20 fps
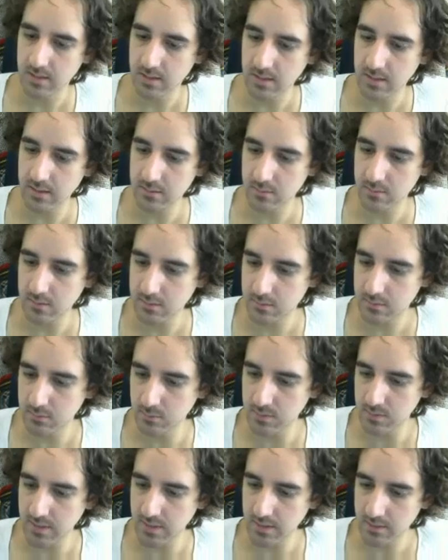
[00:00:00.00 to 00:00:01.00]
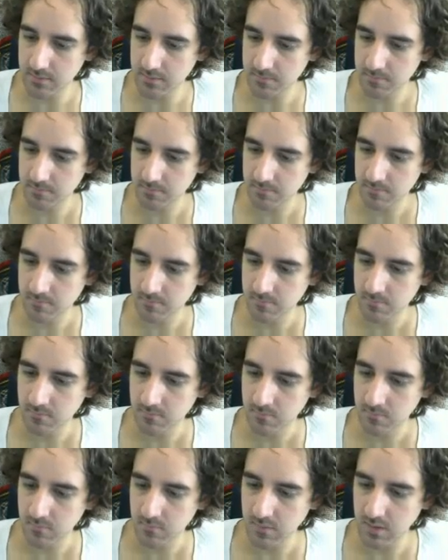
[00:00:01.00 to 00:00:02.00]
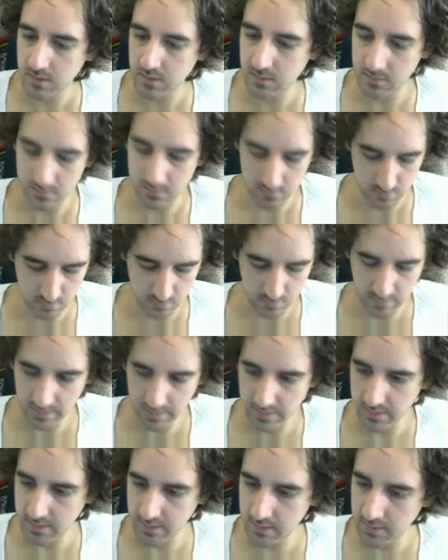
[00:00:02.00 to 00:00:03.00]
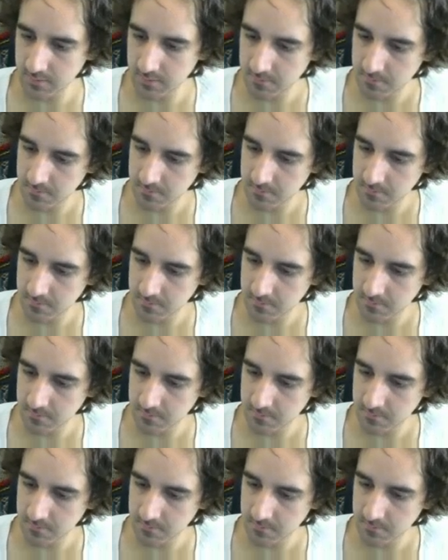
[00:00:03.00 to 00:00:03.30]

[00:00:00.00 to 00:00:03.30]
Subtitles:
Yeah, so let's do that. Let's do a in,